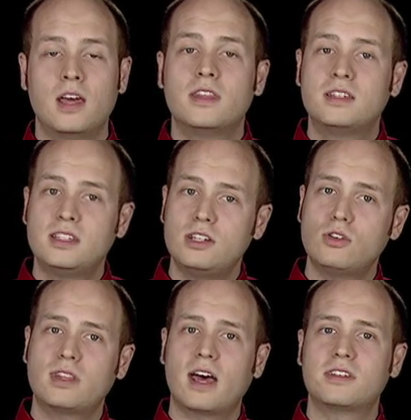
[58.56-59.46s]
The
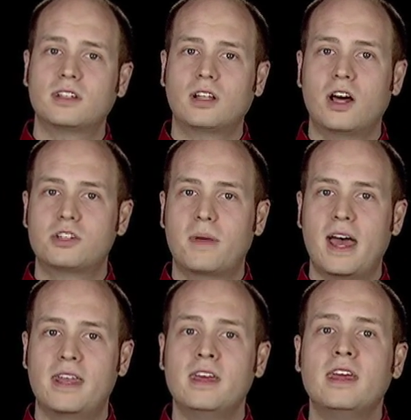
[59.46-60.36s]
C2000
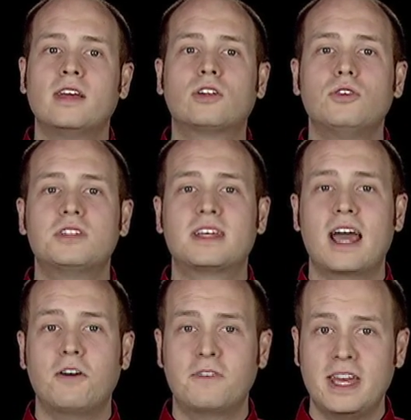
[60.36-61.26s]
LaunchPad includes a
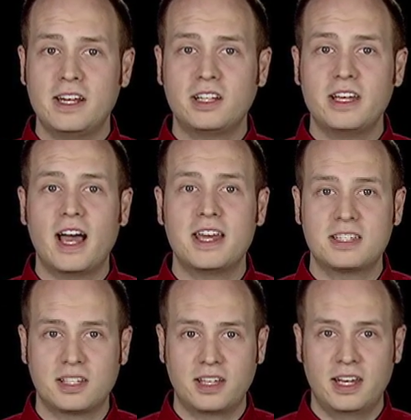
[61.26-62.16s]
galvanically
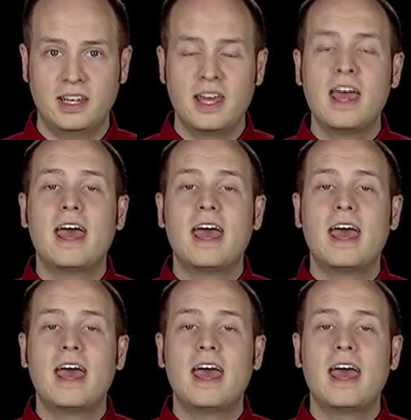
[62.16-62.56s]
isolated